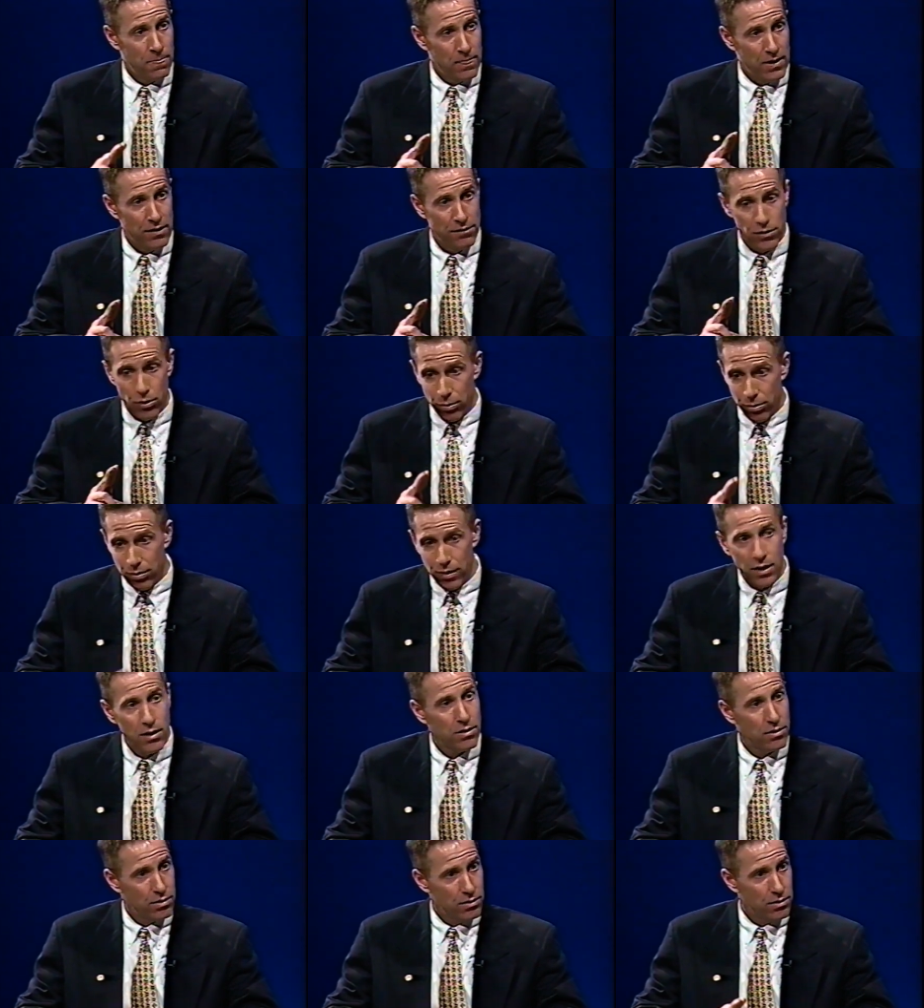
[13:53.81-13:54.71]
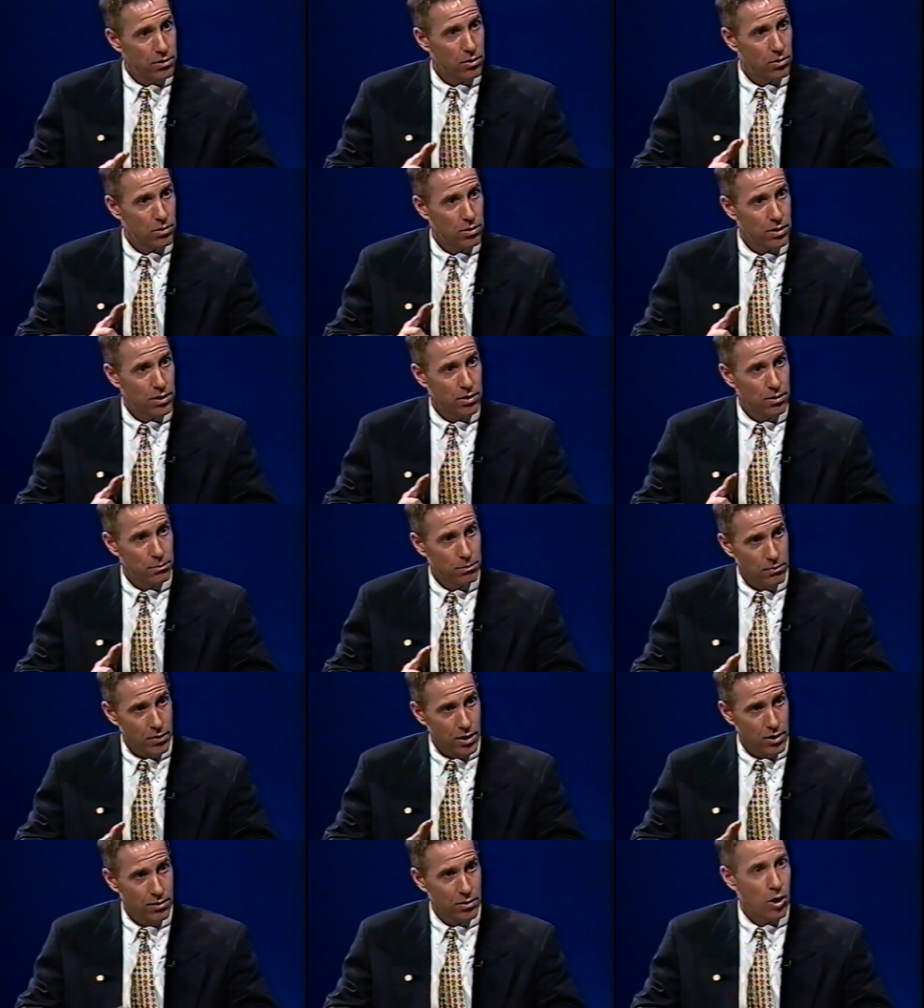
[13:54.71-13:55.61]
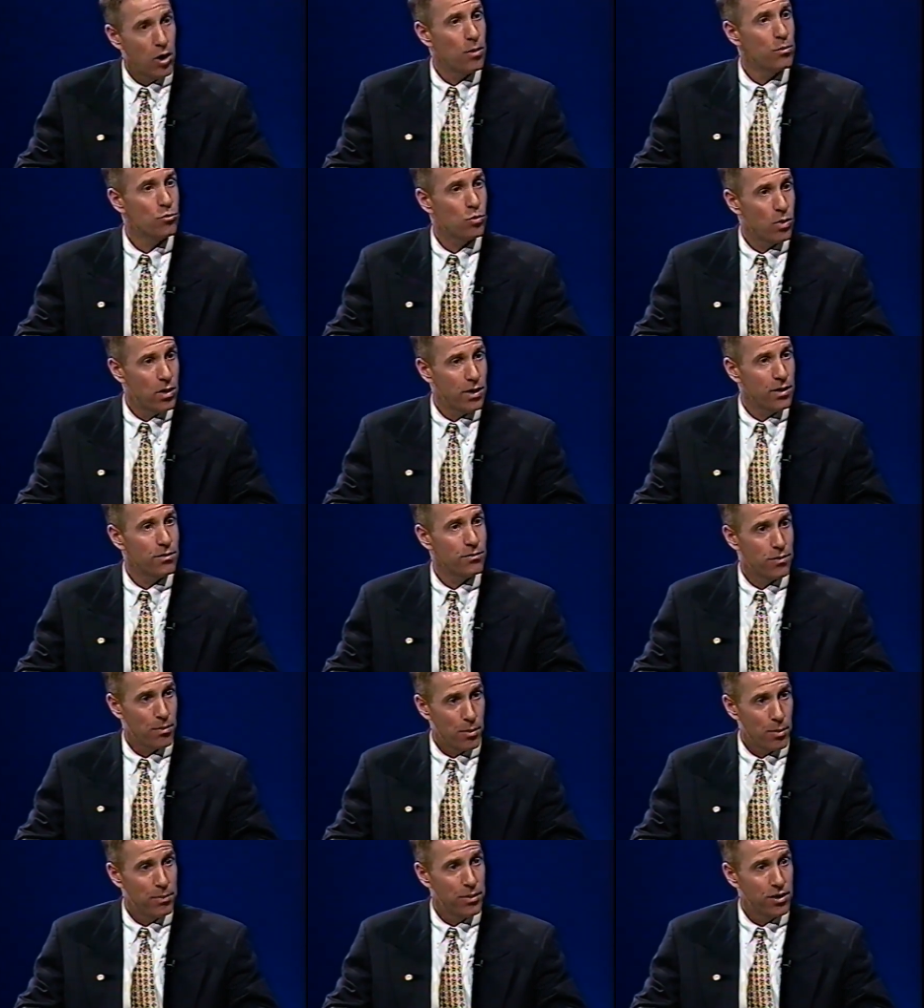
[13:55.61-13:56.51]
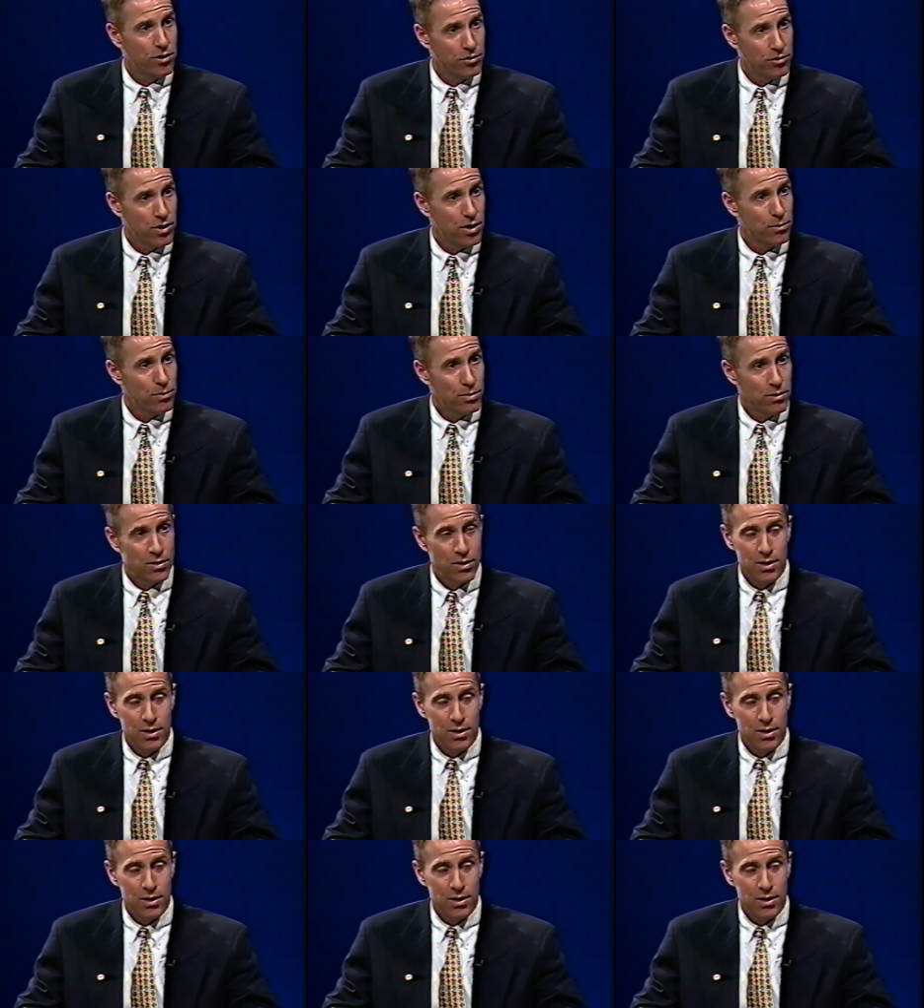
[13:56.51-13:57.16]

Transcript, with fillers: If you think you're in uh, arm's way from a big ship,